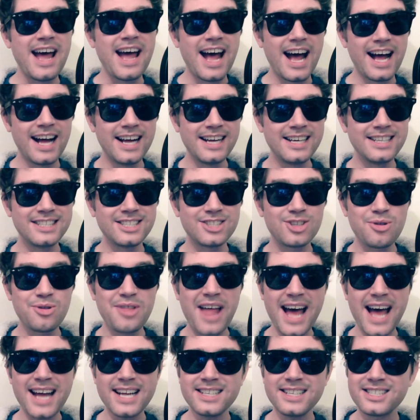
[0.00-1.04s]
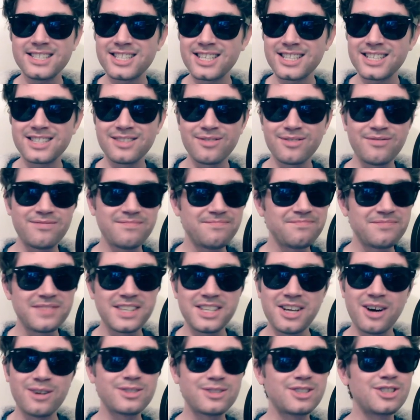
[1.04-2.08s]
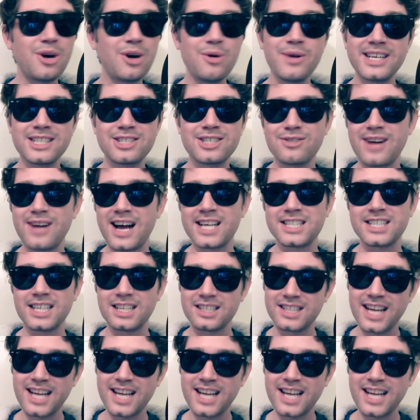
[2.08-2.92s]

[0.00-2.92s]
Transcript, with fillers: And so that is just, you know, so interesting.